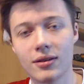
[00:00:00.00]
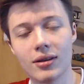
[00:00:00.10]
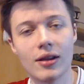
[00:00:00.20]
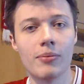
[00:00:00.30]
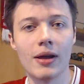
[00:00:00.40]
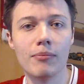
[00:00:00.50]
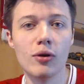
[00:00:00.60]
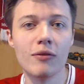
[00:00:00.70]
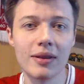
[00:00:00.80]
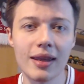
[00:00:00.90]
good little bit of
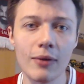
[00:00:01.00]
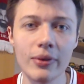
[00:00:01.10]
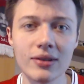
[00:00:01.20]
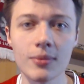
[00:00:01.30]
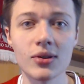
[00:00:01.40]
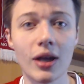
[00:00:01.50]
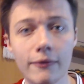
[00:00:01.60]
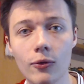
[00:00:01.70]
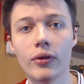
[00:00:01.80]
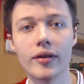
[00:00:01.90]
movement there with Szoboszlai
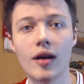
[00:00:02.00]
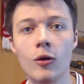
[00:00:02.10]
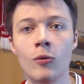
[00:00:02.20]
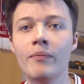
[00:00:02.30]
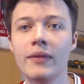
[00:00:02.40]
for the goal.